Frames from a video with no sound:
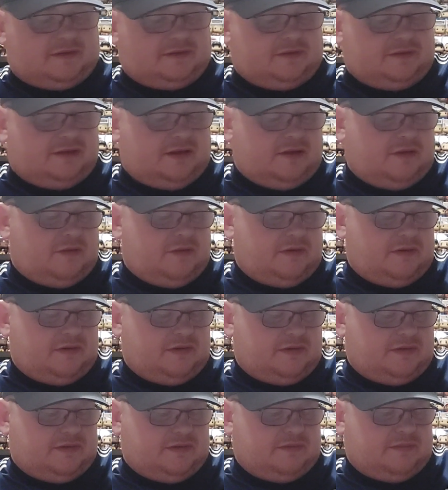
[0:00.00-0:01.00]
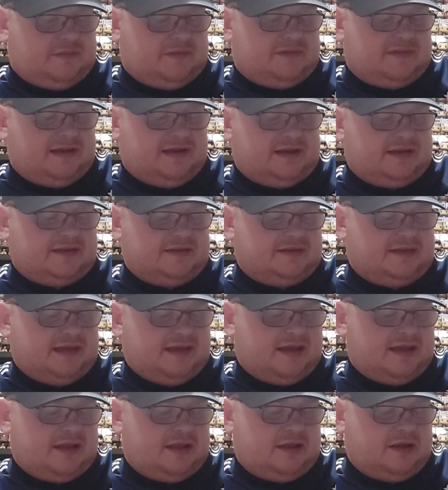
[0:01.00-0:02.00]
So the second
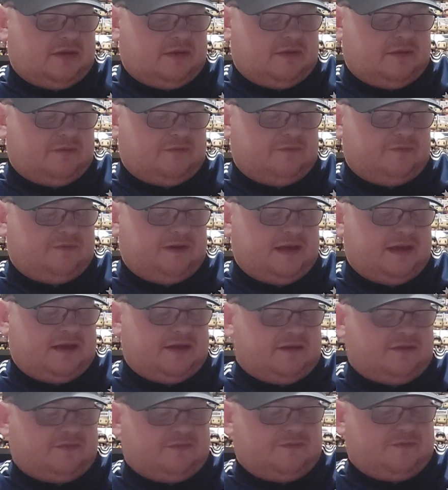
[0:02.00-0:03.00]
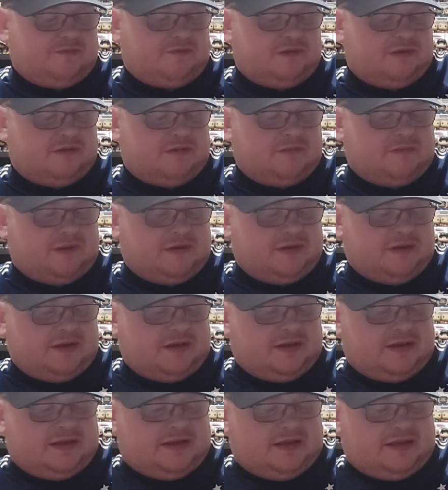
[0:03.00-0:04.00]
Scareglow figure from
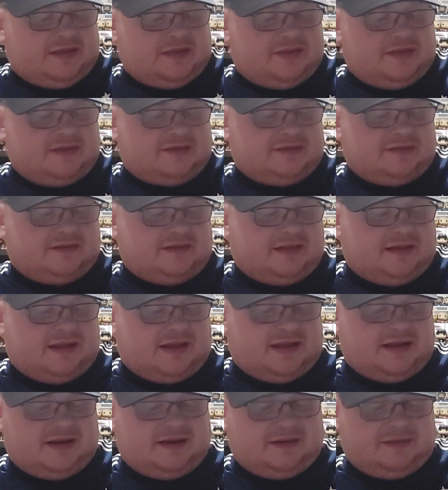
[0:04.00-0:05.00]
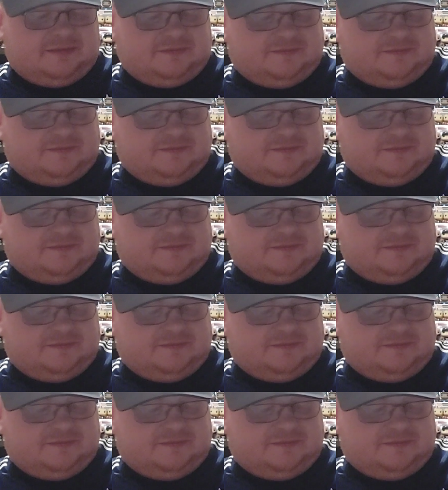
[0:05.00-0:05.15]
this line